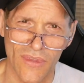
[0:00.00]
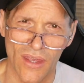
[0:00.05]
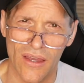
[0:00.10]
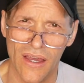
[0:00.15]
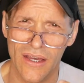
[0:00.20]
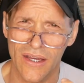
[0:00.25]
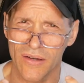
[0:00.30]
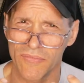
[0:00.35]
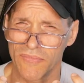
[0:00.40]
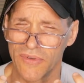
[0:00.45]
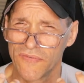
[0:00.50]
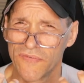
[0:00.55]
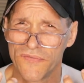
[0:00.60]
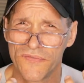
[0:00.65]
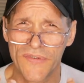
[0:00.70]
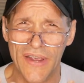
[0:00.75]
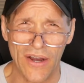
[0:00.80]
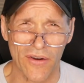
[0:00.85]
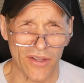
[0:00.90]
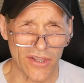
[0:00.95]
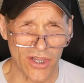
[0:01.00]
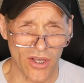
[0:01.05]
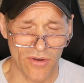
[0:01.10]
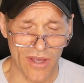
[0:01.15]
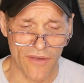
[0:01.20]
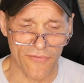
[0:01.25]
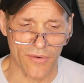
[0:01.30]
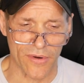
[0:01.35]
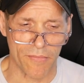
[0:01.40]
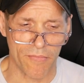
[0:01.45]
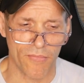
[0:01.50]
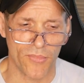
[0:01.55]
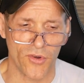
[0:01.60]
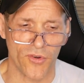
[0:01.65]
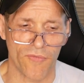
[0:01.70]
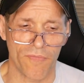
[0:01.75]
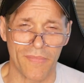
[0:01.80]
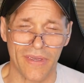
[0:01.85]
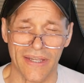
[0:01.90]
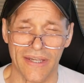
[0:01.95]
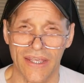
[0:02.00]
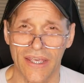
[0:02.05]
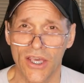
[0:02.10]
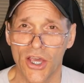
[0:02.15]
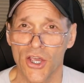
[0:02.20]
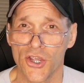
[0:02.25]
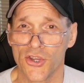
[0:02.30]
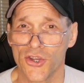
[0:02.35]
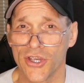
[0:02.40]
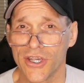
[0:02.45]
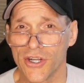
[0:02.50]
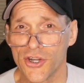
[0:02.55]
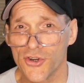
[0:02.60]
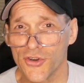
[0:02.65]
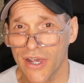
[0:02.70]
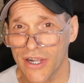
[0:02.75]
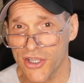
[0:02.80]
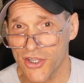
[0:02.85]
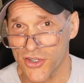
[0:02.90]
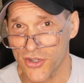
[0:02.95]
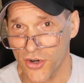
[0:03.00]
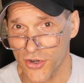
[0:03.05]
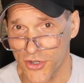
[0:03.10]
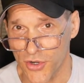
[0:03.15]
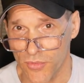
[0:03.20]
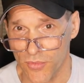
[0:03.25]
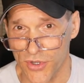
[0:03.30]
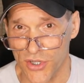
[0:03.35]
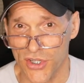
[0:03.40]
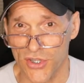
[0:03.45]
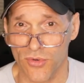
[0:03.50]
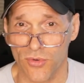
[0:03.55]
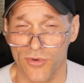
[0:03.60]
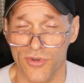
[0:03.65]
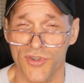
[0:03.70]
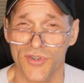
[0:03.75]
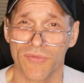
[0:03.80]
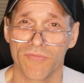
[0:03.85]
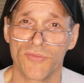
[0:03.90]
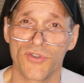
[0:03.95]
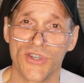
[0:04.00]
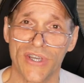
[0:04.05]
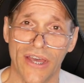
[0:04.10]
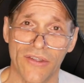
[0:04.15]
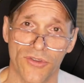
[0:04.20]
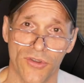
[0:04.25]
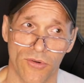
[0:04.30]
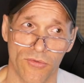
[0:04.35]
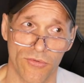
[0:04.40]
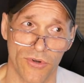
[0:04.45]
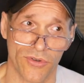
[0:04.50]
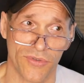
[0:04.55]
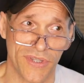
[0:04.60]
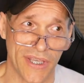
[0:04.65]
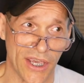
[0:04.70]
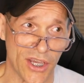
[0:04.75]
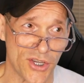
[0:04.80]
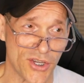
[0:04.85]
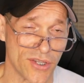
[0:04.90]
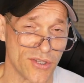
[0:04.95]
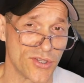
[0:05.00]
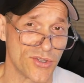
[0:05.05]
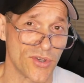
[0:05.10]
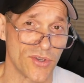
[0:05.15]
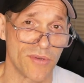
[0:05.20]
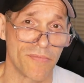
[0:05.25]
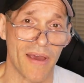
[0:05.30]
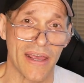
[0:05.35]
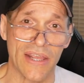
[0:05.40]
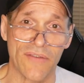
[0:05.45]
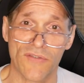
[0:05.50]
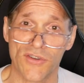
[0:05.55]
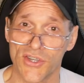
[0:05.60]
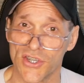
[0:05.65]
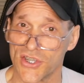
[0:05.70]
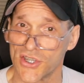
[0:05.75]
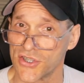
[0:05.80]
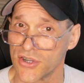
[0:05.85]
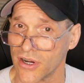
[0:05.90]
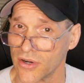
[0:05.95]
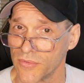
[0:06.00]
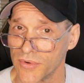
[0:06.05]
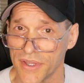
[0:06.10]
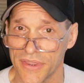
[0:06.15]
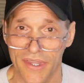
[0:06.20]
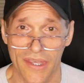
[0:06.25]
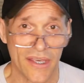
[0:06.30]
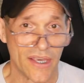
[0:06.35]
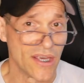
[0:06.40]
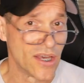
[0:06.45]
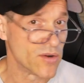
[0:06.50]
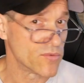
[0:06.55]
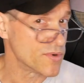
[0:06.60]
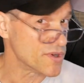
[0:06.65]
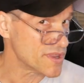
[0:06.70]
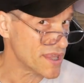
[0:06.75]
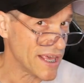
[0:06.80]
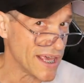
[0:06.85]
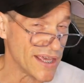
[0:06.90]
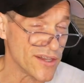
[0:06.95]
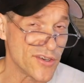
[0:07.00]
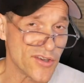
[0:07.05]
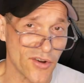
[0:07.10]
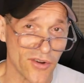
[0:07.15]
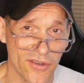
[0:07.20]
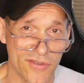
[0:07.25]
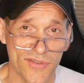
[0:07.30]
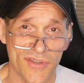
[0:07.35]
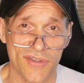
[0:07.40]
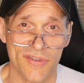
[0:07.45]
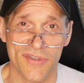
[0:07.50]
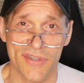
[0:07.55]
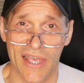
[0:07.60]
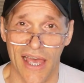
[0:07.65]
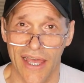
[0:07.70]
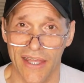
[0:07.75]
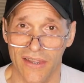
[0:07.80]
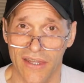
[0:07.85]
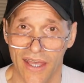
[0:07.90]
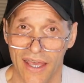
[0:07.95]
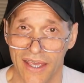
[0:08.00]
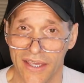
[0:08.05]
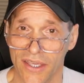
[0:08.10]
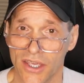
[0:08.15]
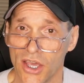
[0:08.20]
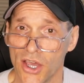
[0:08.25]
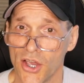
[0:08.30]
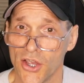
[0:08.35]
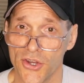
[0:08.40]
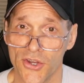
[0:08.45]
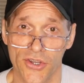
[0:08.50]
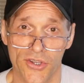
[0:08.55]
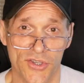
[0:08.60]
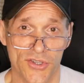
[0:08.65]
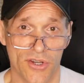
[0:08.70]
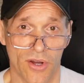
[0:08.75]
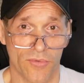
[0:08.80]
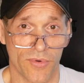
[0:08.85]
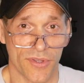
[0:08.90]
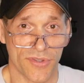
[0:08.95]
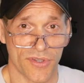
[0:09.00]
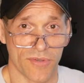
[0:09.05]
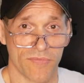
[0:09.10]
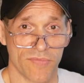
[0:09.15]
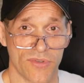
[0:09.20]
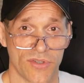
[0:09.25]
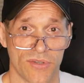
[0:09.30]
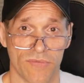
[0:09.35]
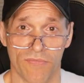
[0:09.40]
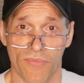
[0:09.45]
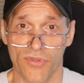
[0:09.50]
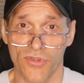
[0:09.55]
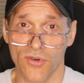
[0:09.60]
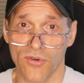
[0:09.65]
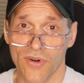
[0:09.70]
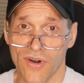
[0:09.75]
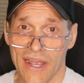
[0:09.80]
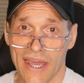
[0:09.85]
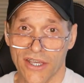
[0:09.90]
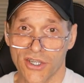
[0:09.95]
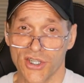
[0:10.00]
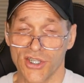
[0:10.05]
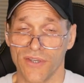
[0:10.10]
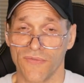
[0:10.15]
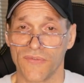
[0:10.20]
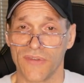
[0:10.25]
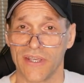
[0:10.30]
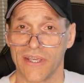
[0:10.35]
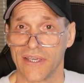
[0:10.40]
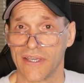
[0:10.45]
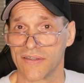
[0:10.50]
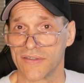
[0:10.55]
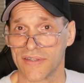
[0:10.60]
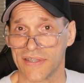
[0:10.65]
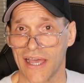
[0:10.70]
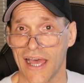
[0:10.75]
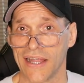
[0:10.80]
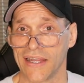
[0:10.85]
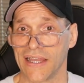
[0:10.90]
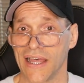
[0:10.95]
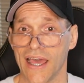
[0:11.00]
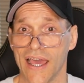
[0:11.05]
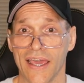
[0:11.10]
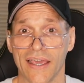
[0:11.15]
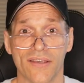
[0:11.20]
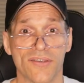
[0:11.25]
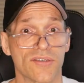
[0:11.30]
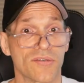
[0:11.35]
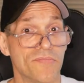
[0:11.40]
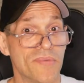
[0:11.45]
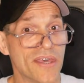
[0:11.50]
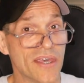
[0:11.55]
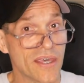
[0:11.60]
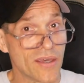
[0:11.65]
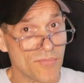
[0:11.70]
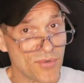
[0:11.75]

Very low effort movement. You're going to try to start to restore some gentle rotation. So you might even just start with head turns in sideline. You're going to start with some thorax shifting in sideline, some hip